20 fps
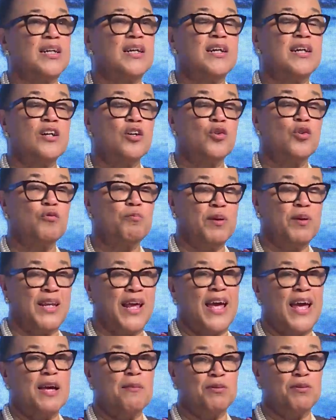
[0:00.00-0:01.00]
who've been
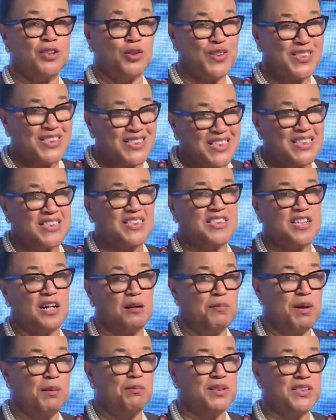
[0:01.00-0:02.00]
able to assist our
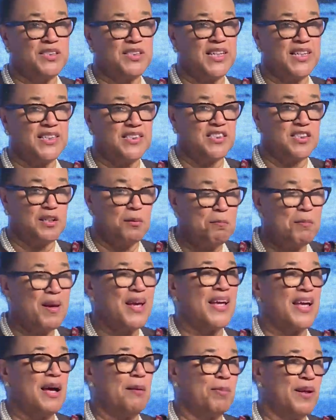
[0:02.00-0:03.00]
member states to
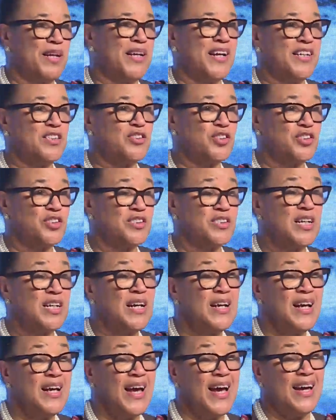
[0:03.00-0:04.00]
make applications.
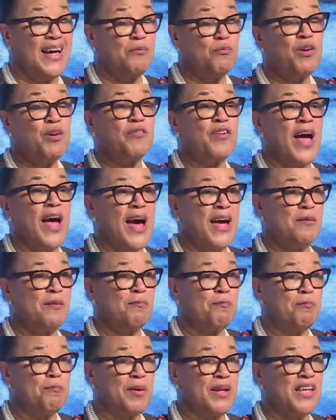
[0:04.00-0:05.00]
And we've
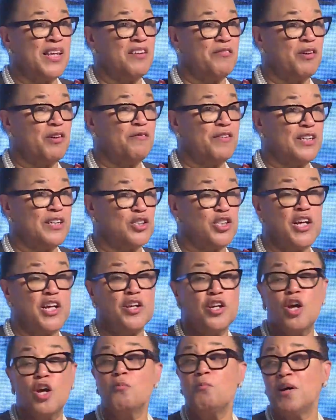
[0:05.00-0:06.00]
been given virtually
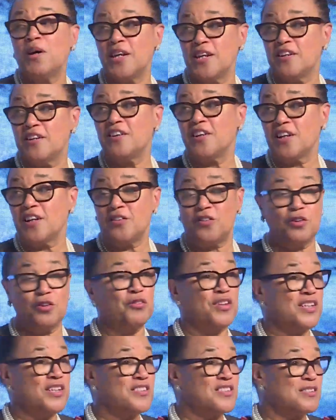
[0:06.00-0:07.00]
no money to do
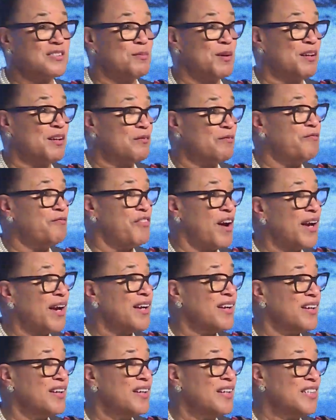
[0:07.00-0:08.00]
this, to be
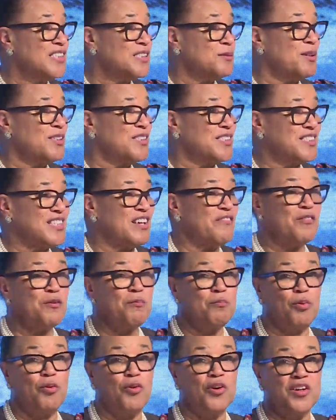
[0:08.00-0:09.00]
frank. It's about
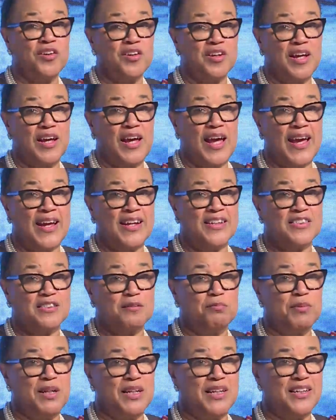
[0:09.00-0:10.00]
$7.8
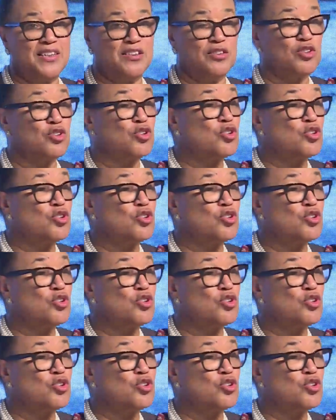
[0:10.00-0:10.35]
million